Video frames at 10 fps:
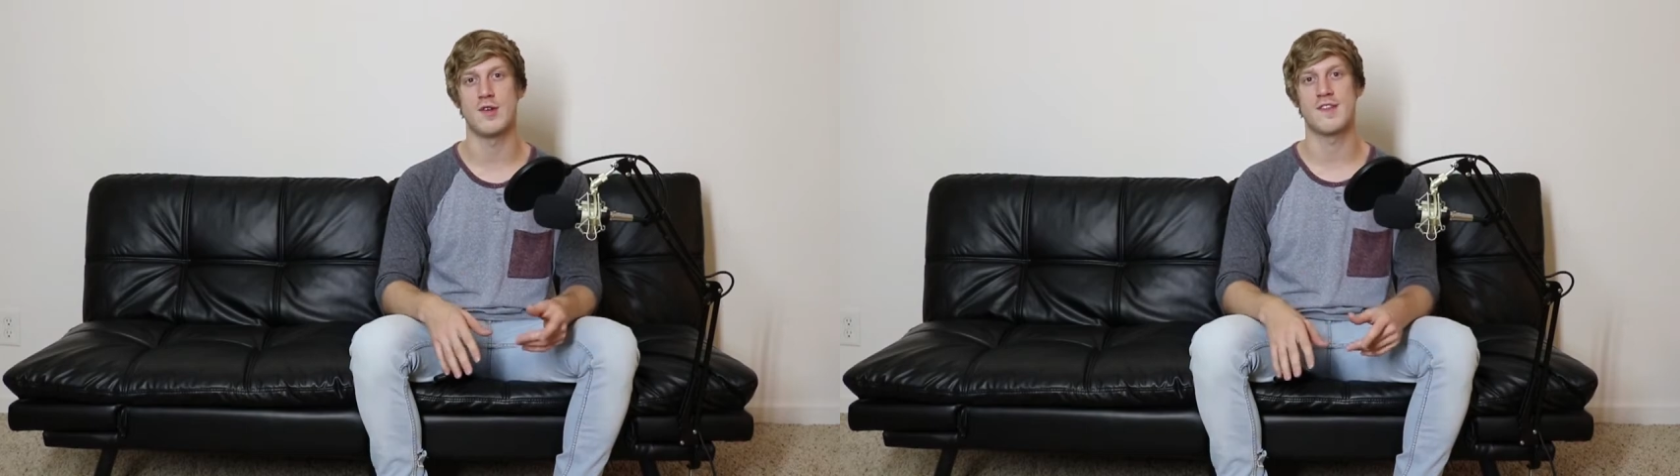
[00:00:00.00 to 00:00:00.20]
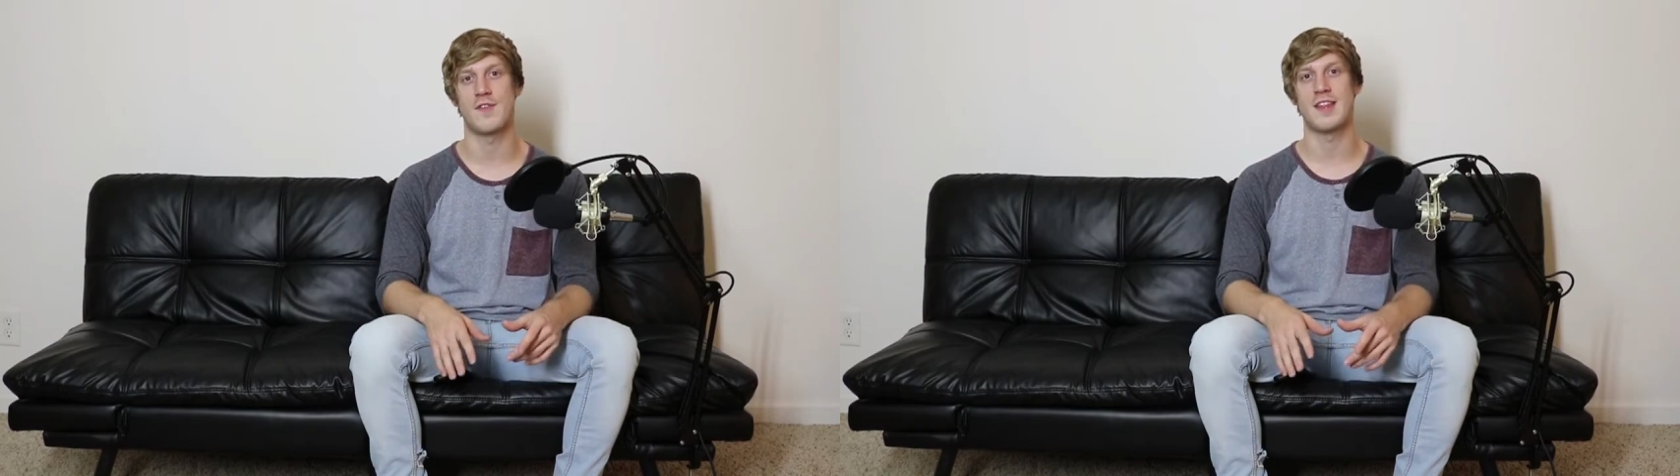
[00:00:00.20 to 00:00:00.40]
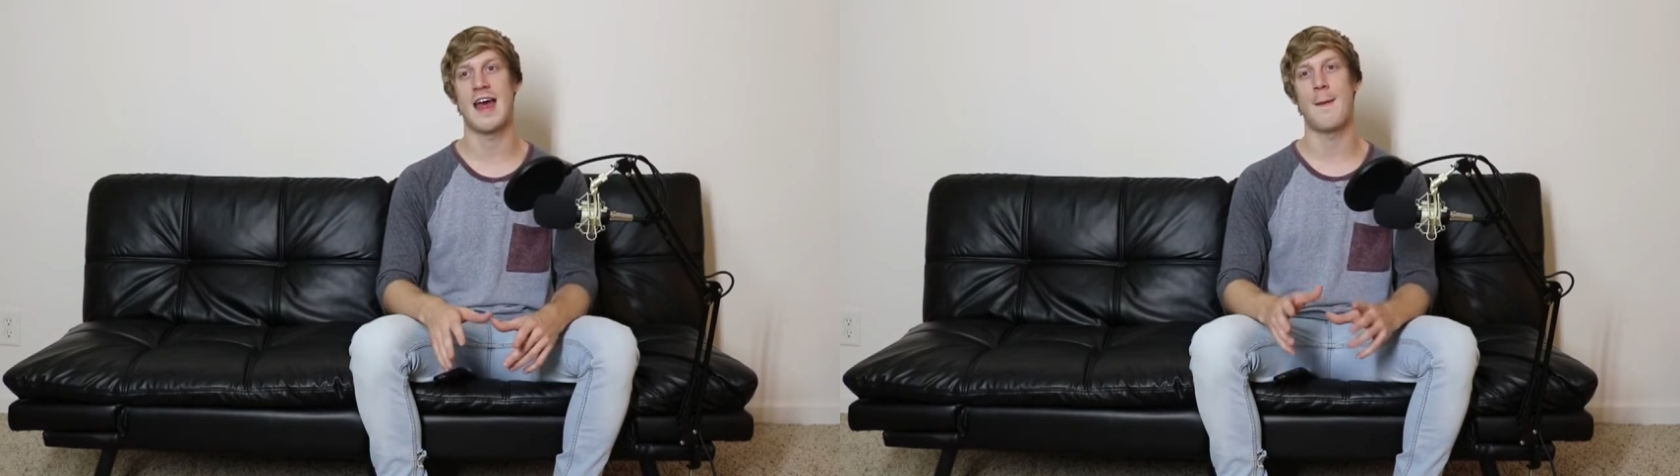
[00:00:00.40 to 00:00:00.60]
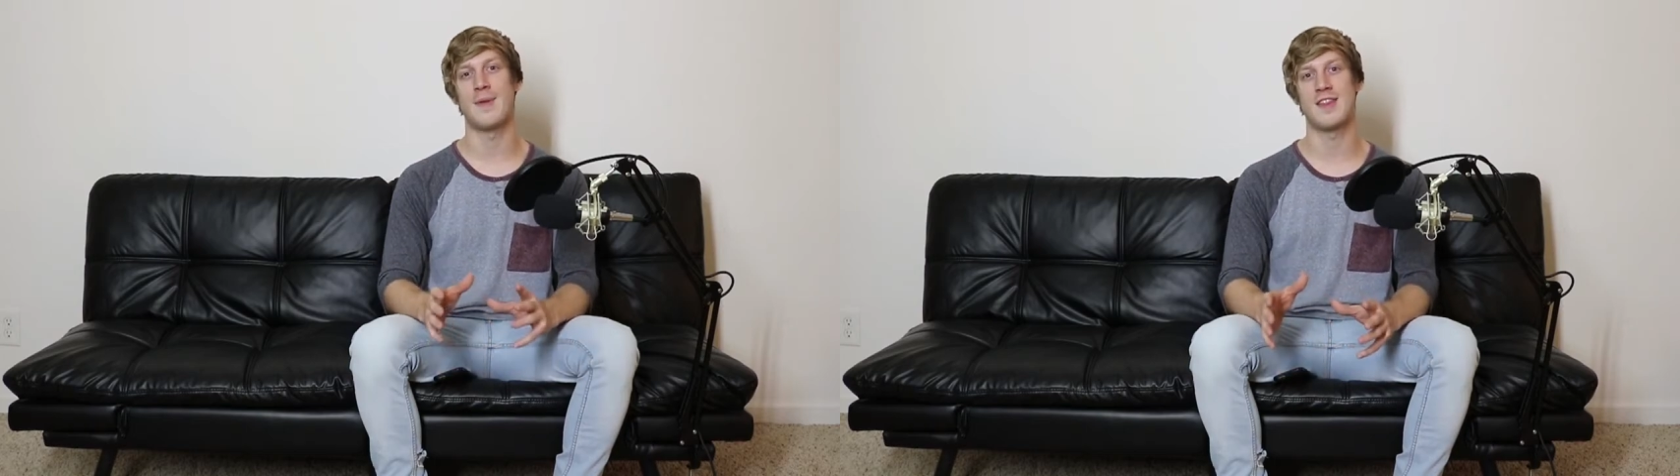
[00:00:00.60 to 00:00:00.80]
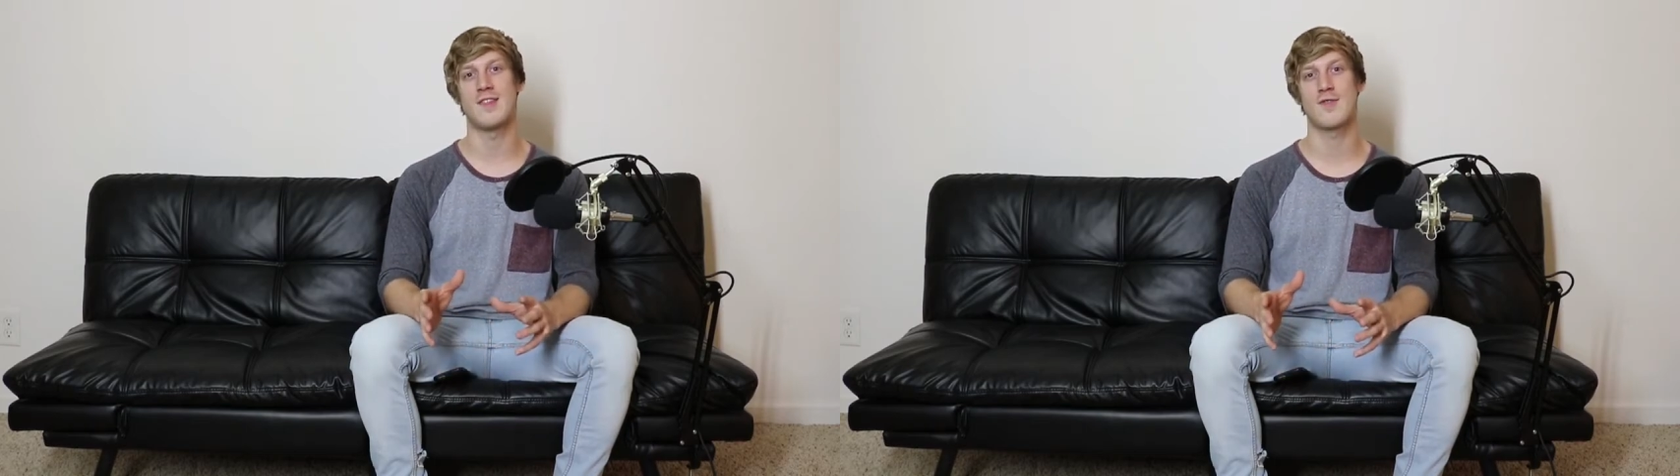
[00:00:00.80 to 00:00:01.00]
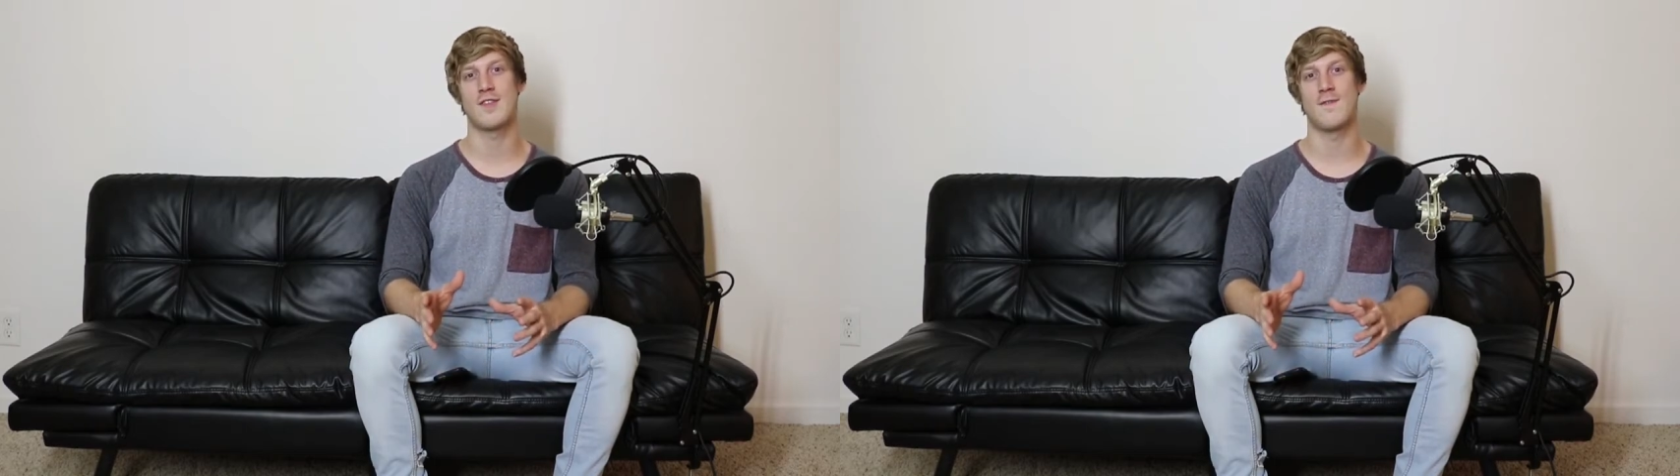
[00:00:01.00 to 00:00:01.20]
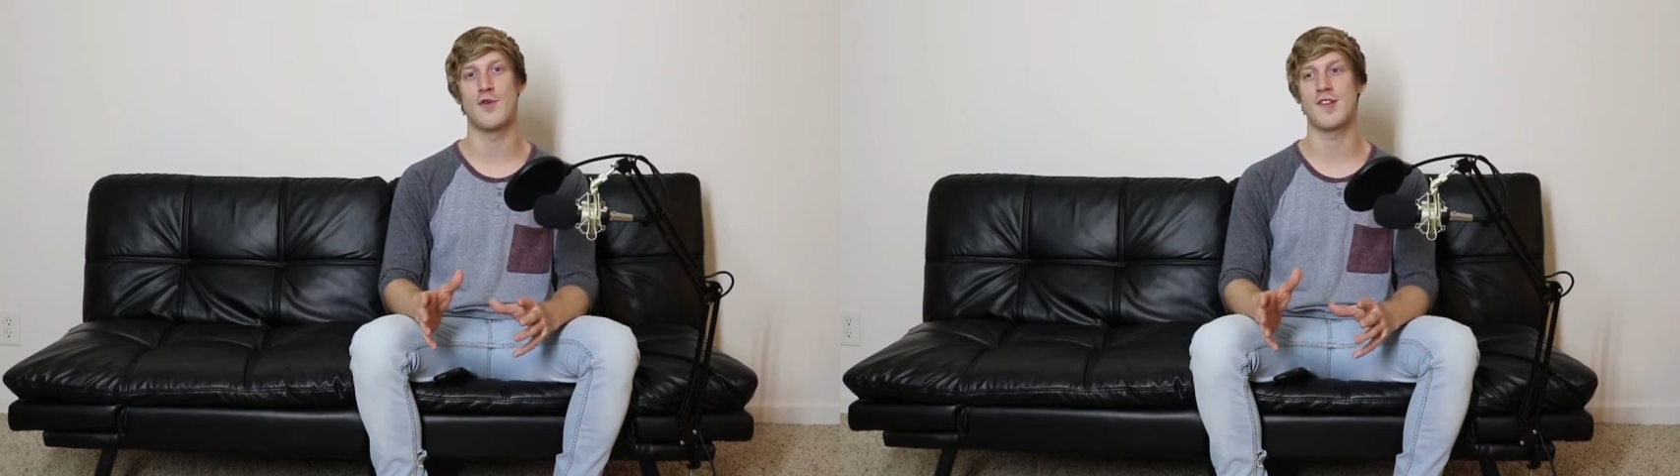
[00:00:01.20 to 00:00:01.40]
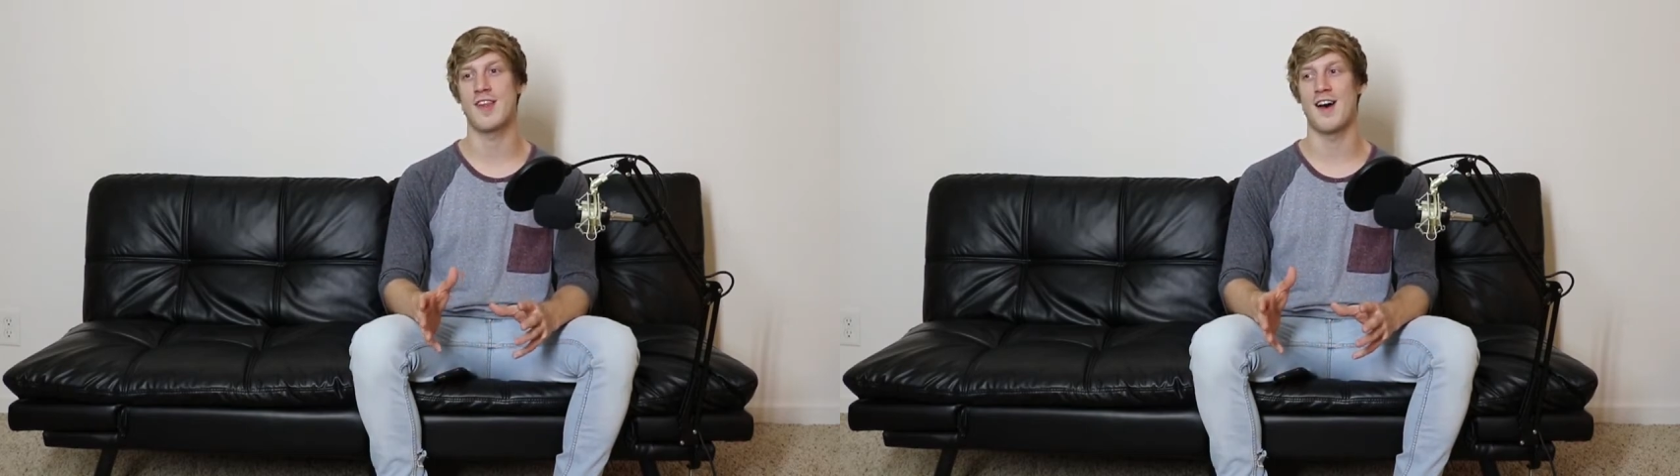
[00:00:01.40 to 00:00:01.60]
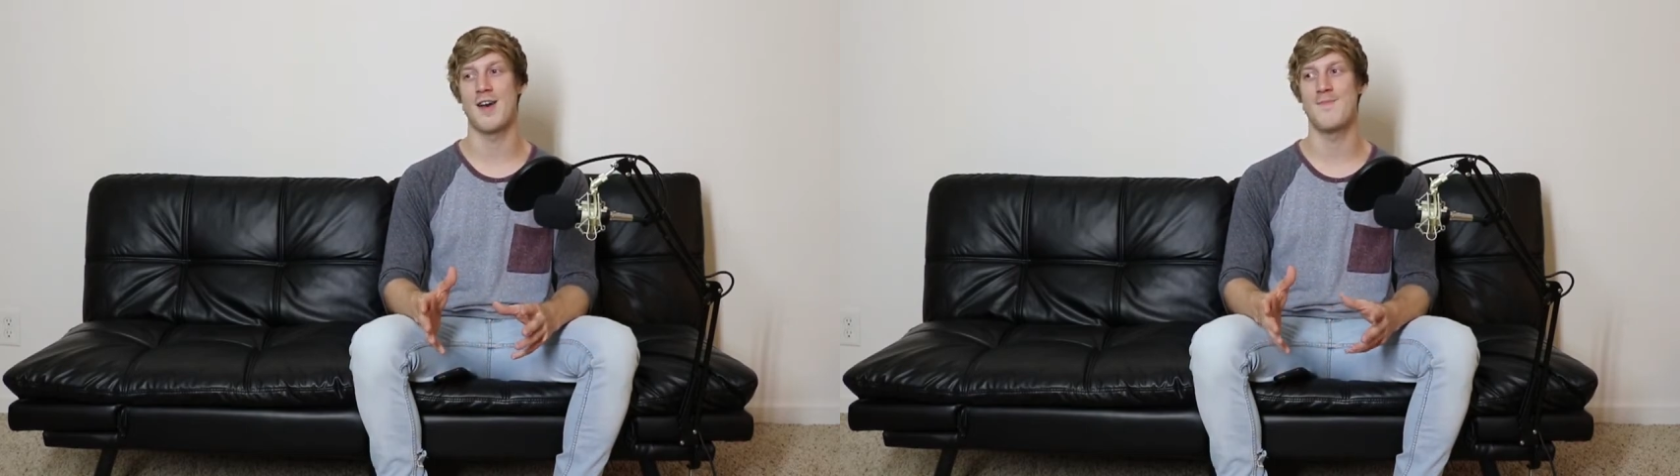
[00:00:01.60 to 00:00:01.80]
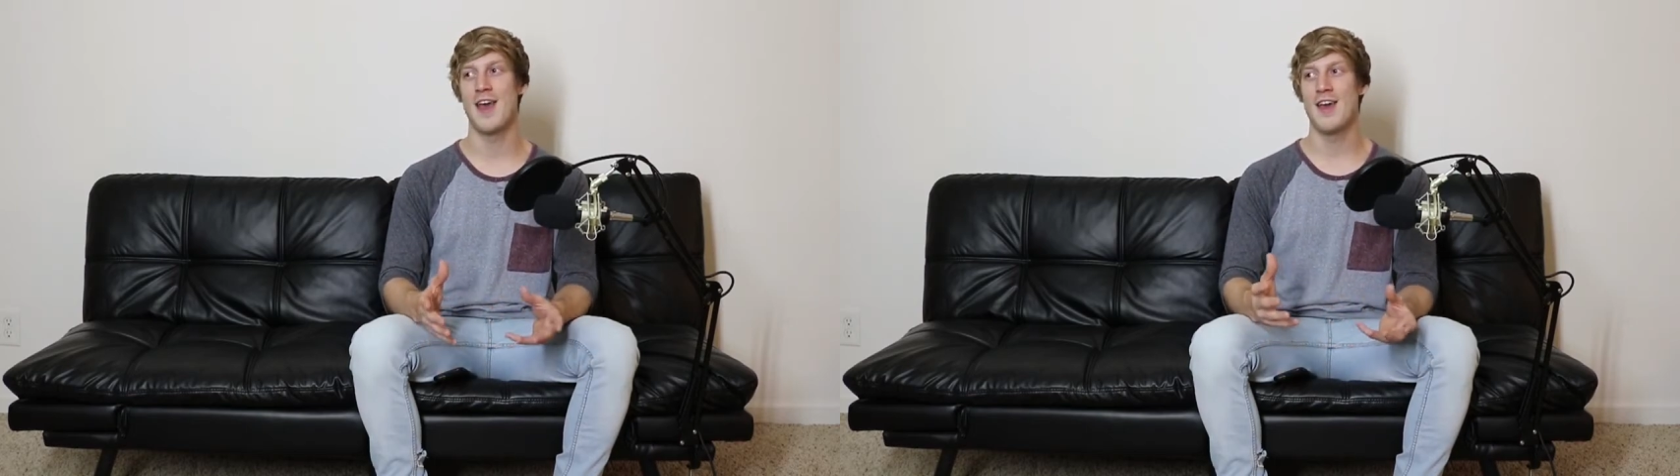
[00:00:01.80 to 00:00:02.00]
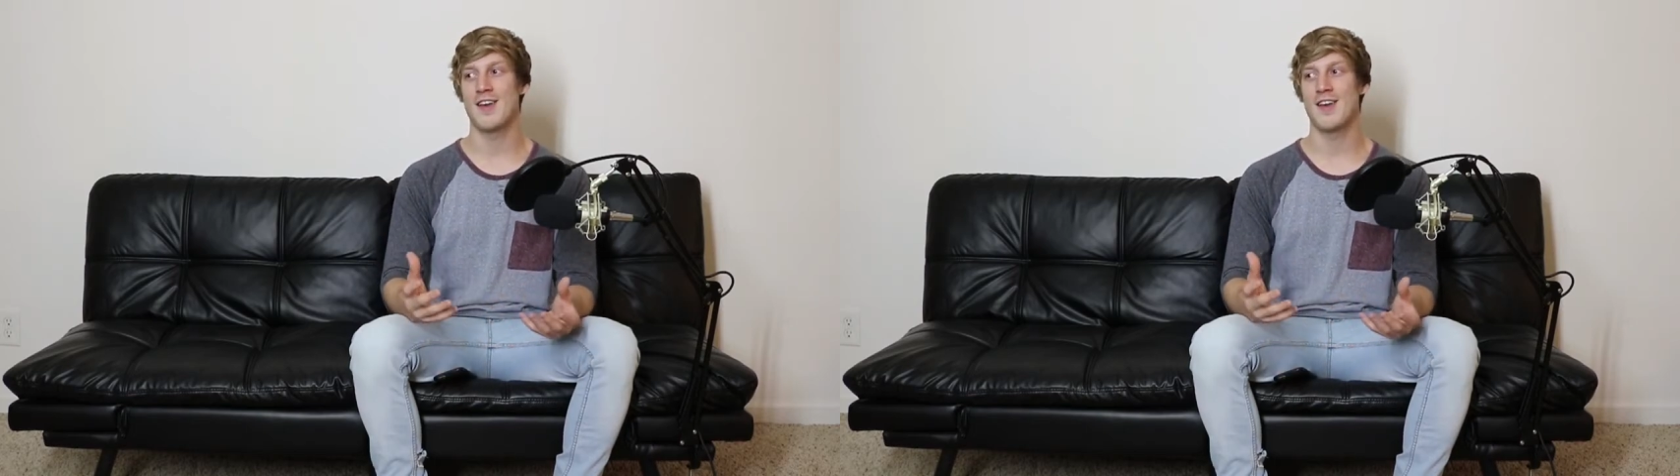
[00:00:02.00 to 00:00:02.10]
and stuff like that, but this was the first time